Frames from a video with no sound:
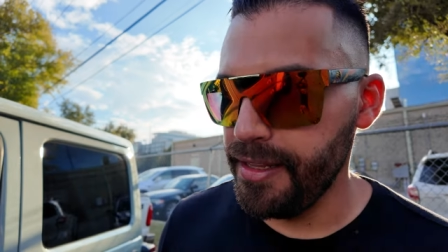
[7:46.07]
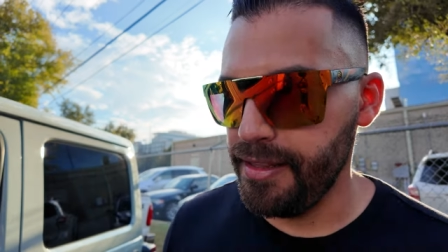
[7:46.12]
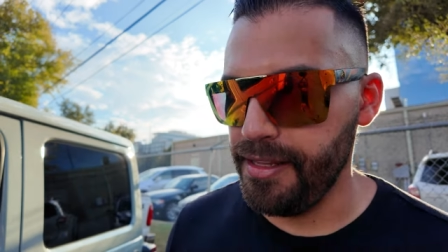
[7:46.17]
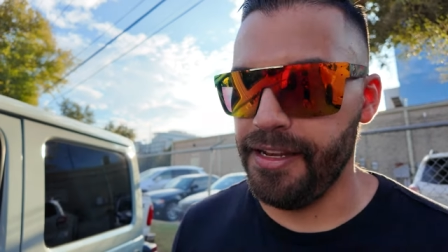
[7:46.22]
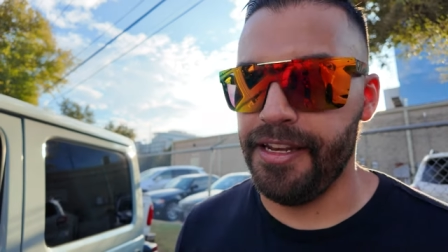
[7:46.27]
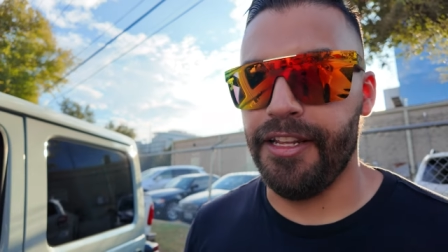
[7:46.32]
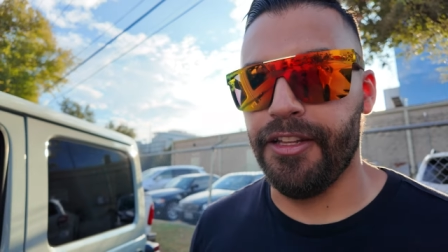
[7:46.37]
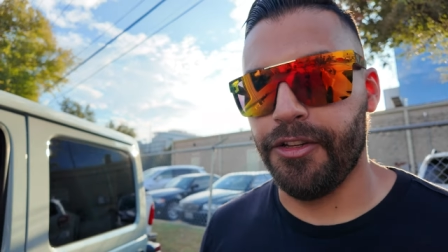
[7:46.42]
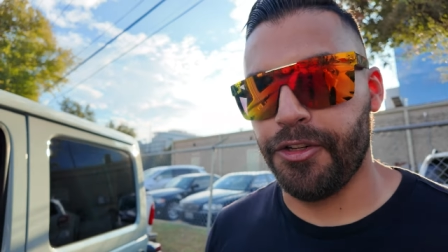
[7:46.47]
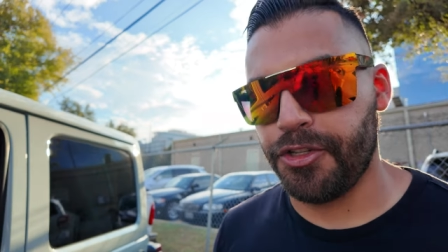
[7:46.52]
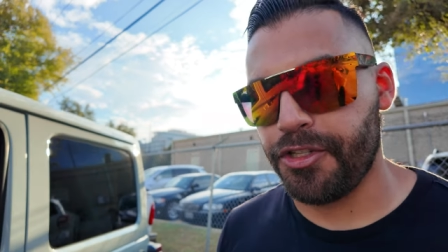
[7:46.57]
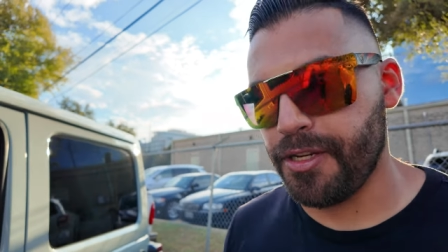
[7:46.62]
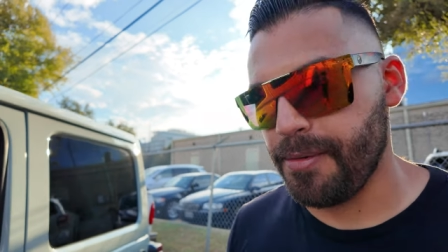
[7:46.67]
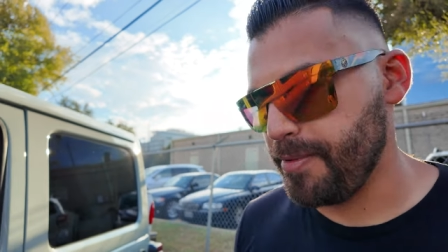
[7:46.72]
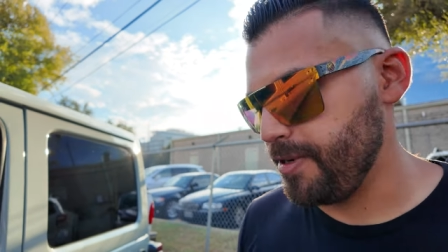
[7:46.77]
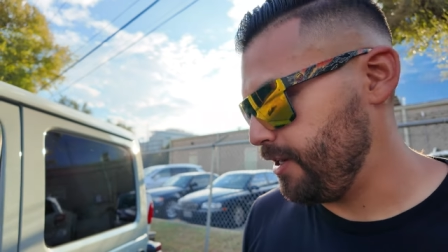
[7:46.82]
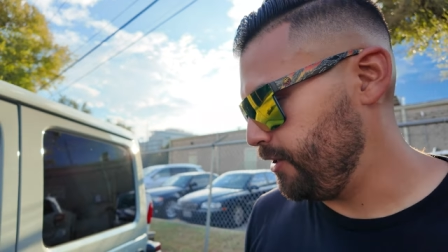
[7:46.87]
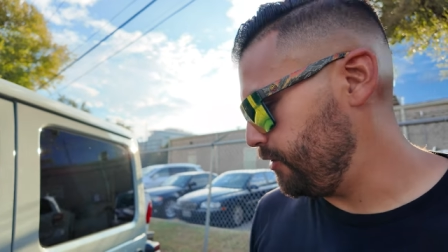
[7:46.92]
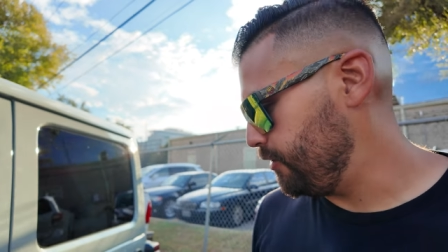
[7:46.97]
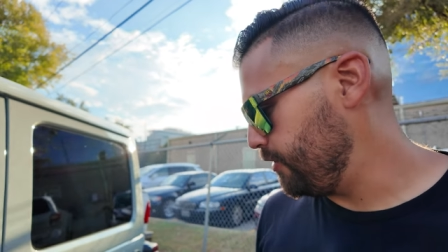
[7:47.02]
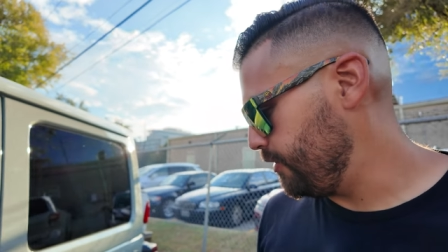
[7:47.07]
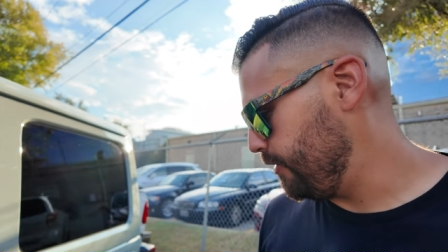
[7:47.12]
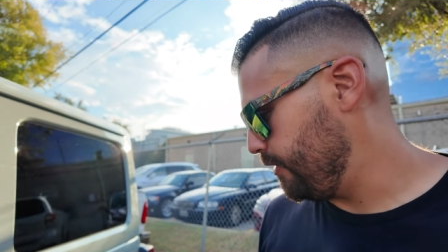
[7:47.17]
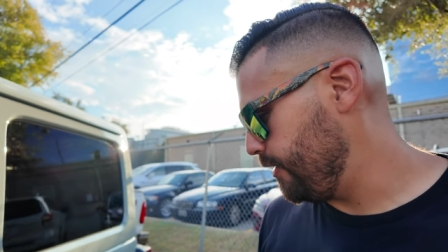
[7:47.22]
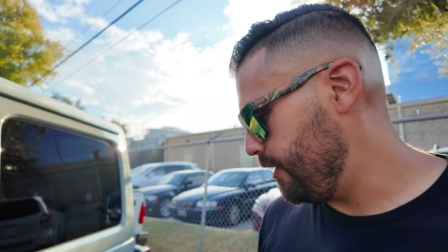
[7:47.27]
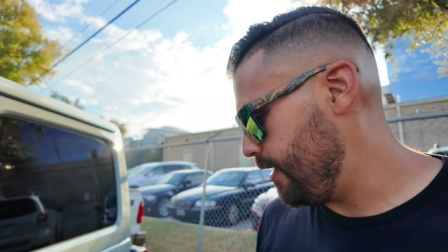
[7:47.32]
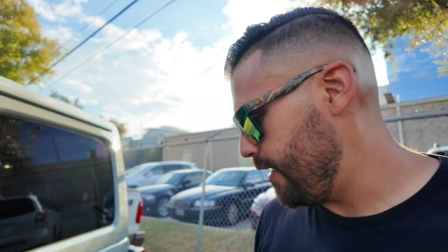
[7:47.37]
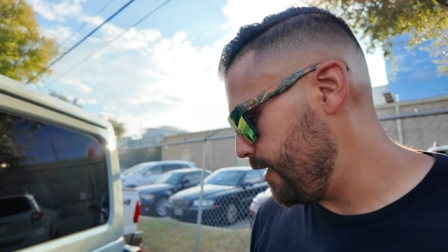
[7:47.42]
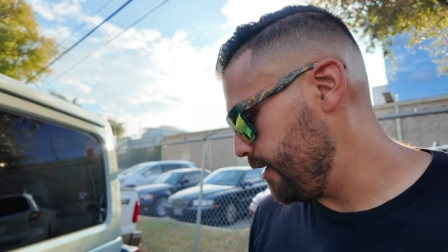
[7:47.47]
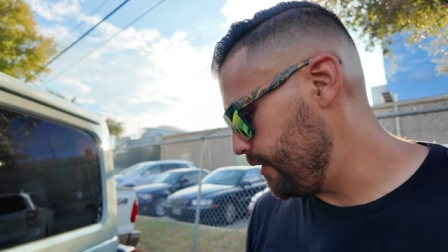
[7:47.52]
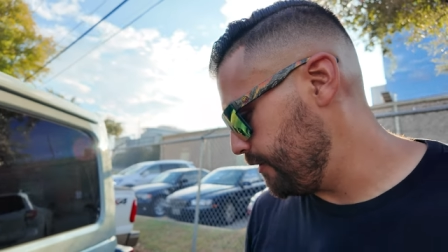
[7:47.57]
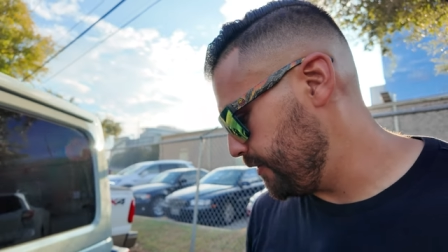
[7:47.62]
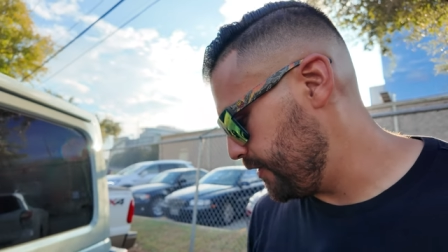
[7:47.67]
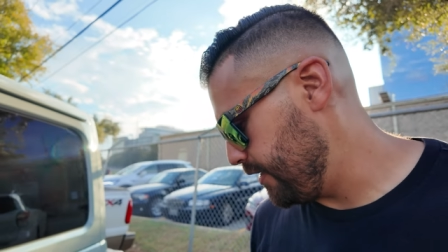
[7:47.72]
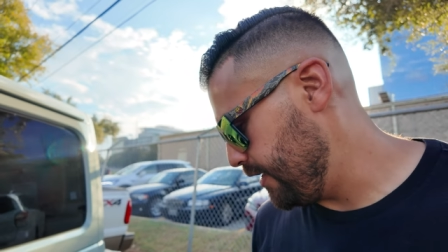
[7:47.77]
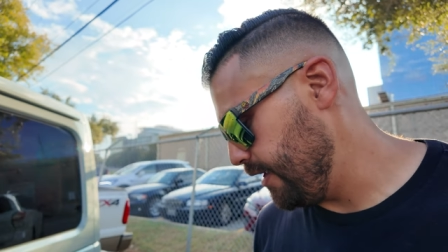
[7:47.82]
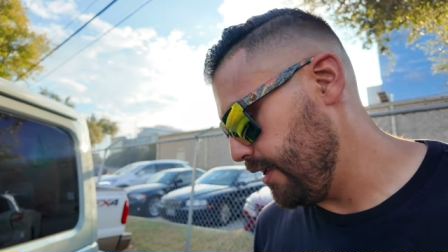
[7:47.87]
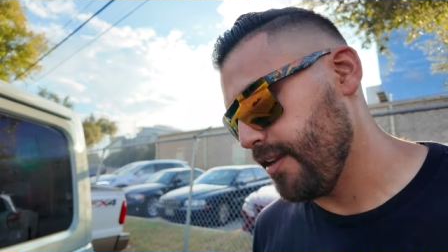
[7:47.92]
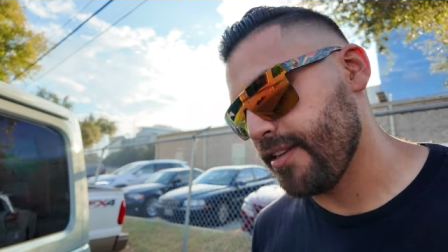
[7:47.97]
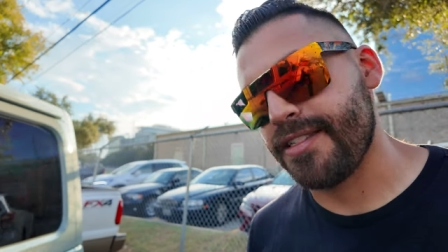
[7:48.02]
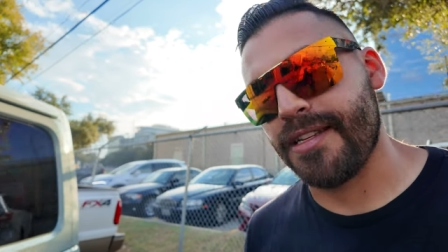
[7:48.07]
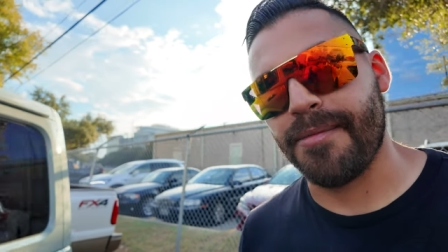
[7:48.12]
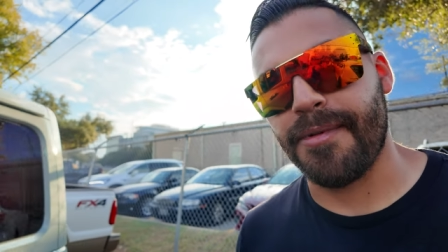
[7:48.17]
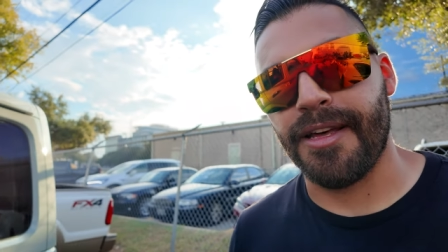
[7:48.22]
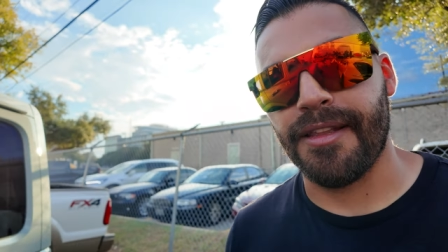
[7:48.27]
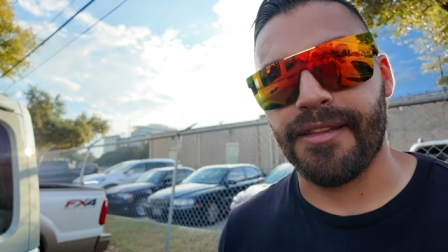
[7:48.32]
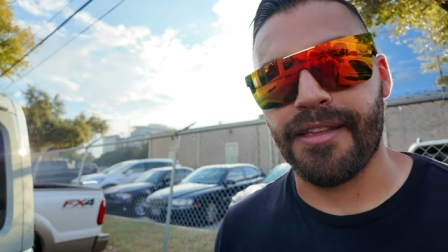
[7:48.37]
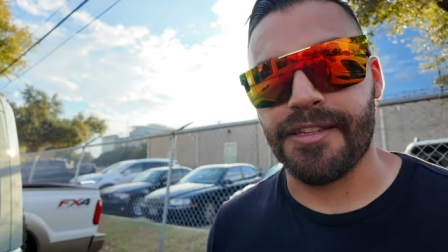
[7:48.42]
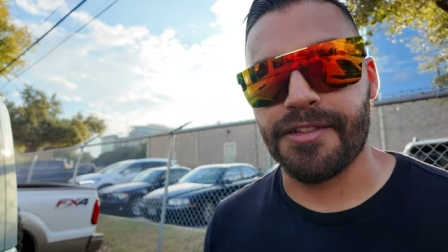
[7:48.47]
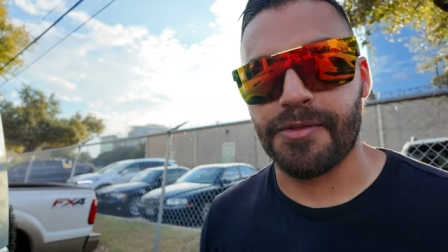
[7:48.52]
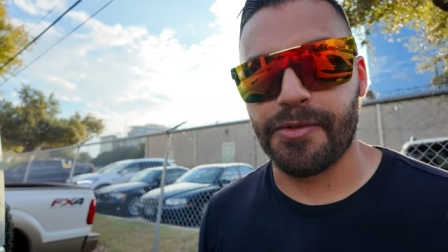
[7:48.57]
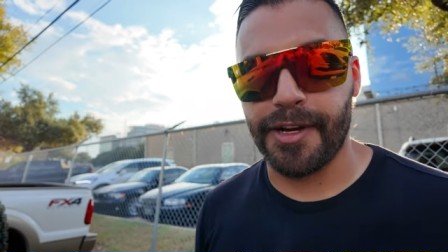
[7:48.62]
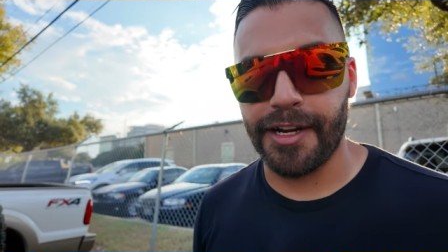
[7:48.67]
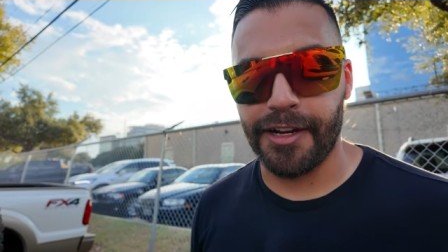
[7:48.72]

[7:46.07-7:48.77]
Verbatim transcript: the dealership, and I learned a lot of things about these